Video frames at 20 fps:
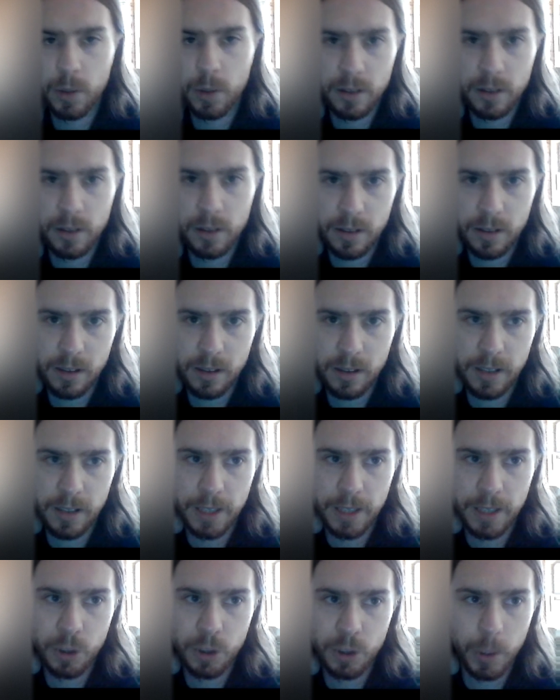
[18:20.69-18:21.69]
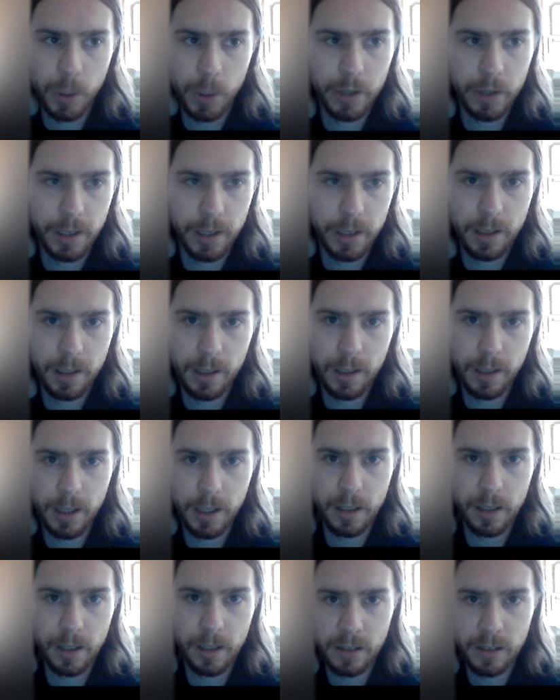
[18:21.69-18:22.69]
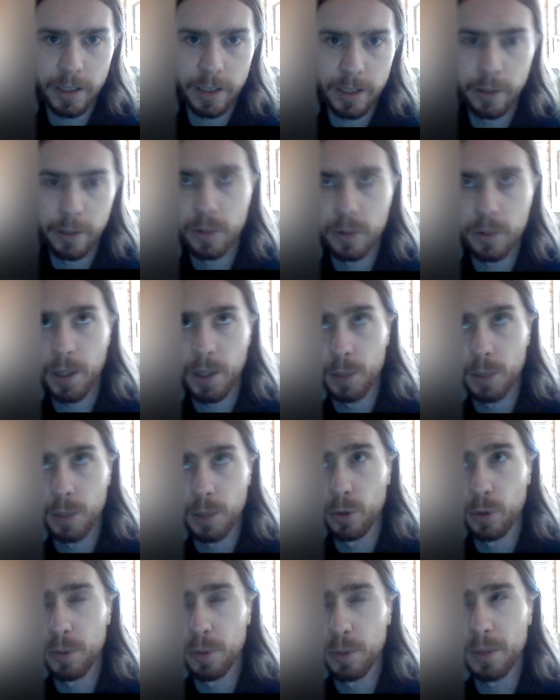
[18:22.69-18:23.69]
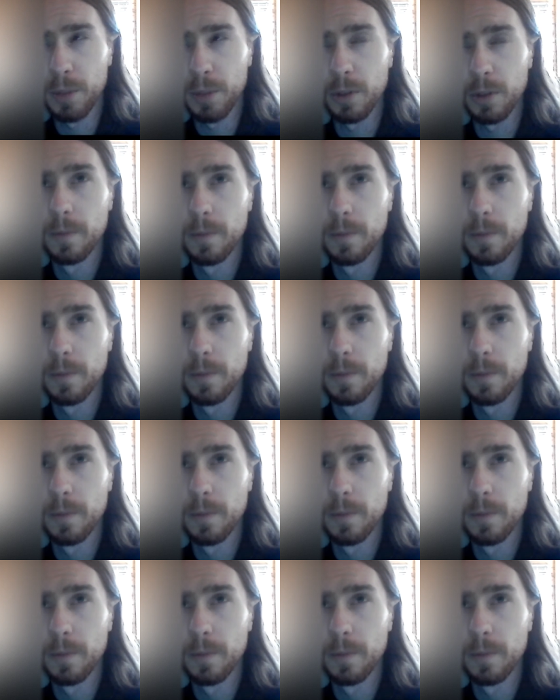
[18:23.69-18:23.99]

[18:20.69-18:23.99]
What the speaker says: sanctuary, saved by the blue-eyed people,